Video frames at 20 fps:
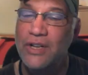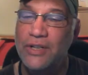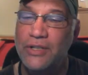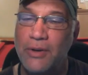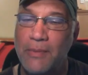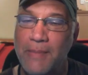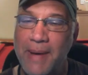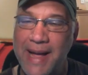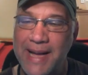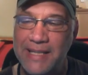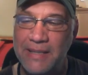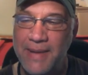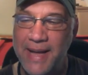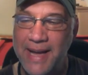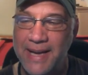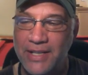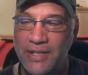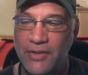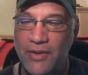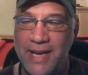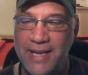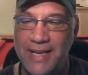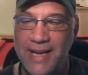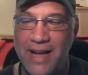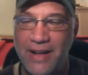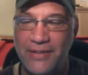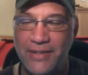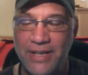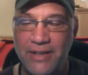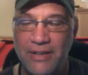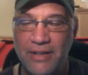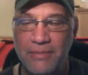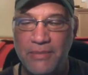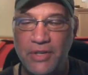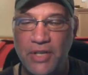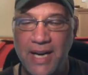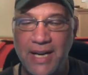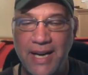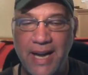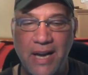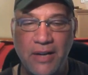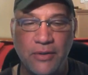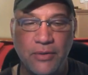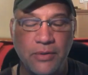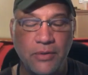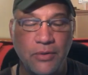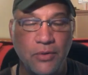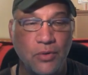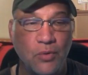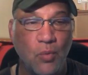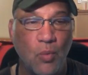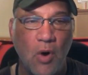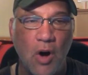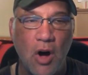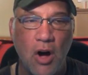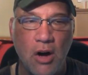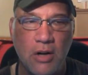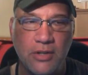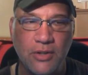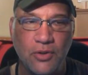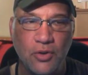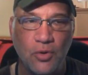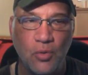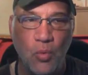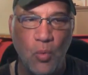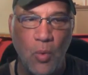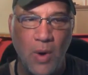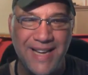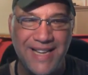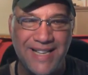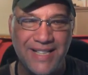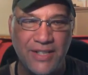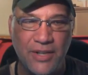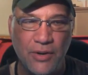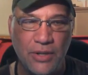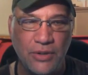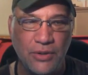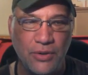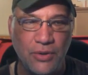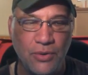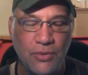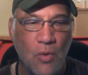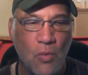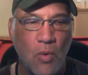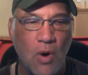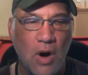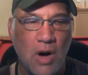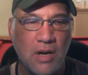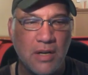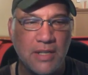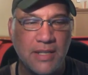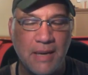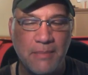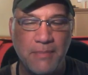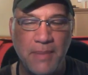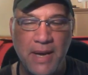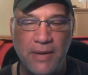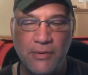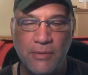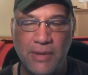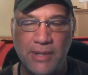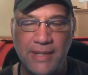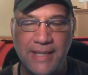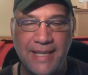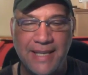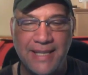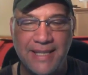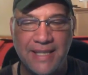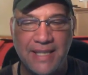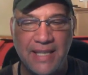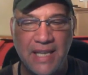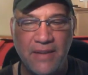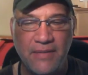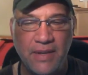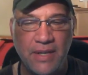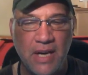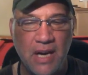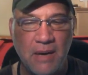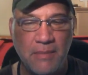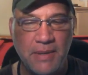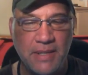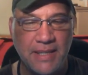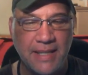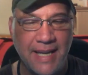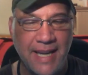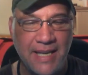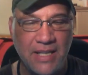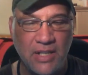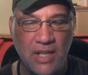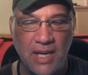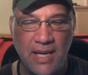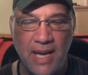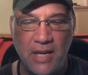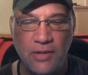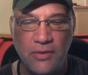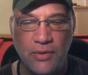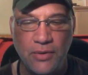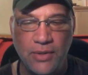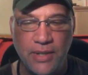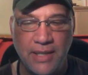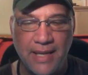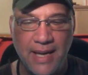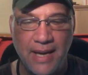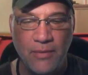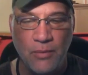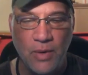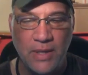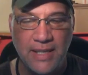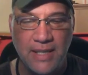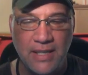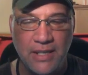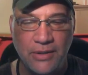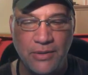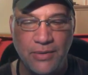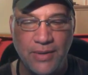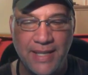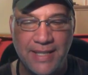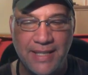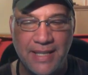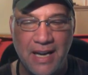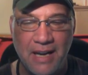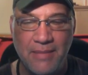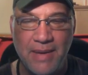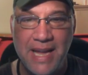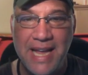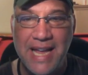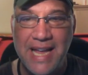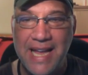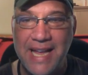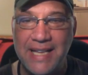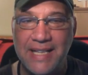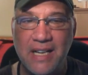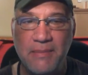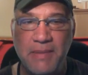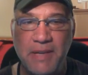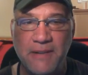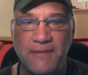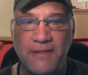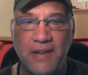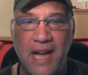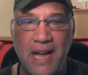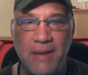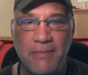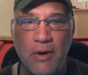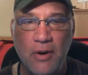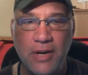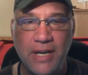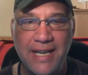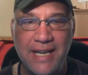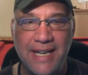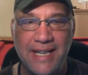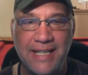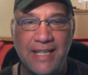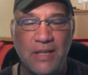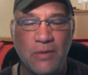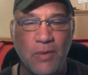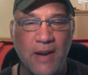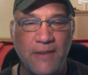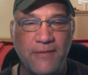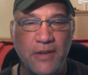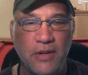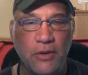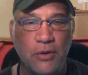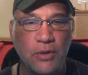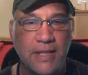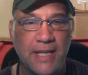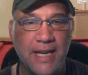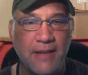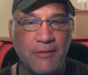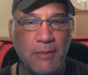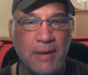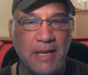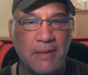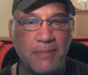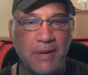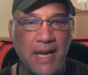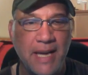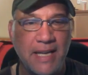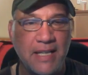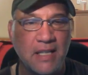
So back-to-back strikeouts, and here comes Shane Andrews, who's walked twice. The only two walks that Pedro Martinez has given up is against Shane Andrews, and now what he's going to do this time is going to be a fly ball to the next in the right field, who's going to have to make a play.